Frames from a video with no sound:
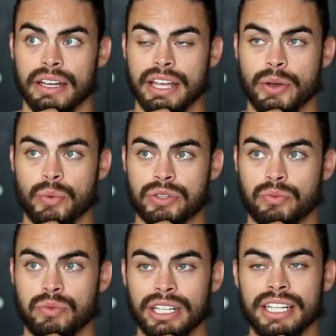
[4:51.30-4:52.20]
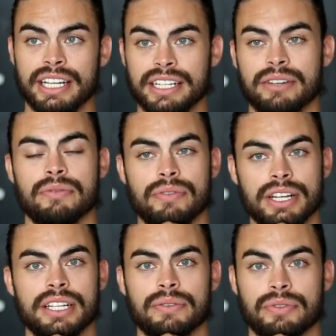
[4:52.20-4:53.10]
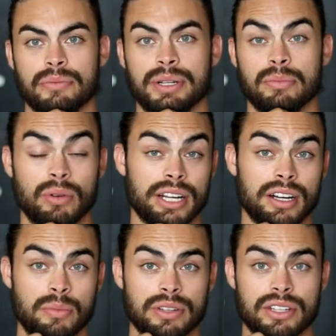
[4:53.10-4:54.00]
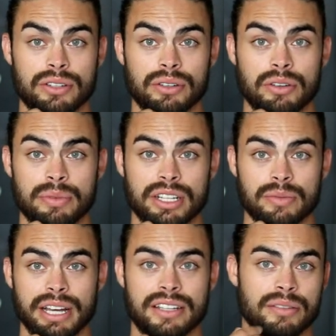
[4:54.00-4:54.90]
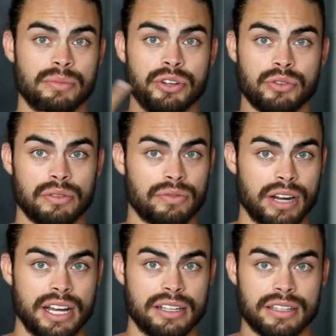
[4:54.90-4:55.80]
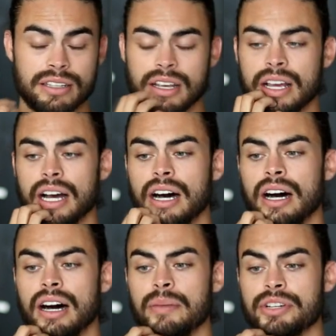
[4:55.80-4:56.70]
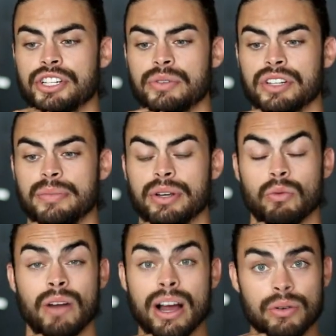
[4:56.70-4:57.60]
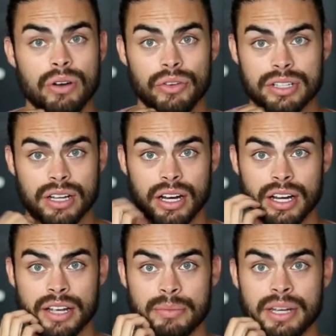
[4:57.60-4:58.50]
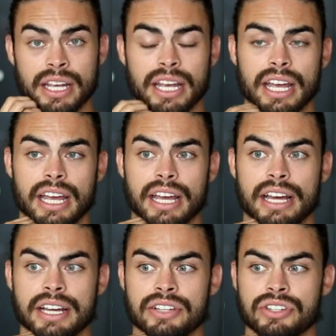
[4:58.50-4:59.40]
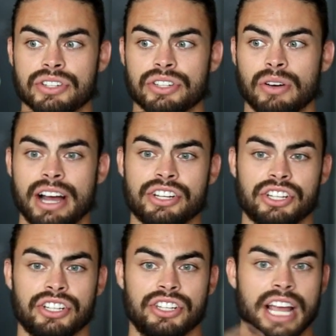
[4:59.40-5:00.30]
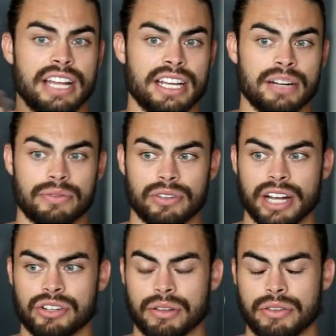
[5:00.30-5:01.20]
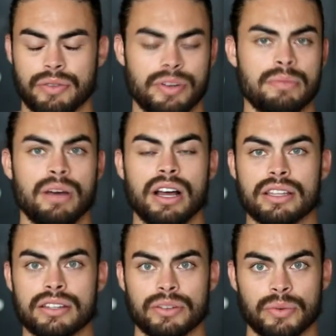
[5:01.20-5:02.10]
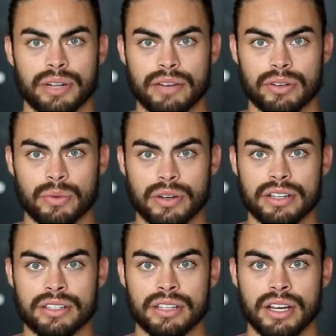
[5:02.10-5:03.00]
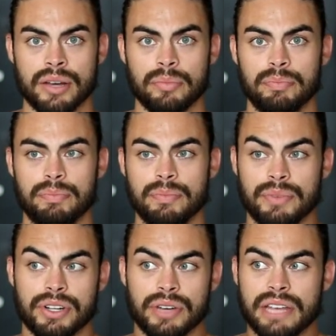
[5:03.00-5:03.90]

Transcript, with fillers: it was really inconvenient for me to break up with this girl because we had some mutual friends um, and she was going to be around all the time. And so I just stayed in it for an extra three months or whatever it was you know,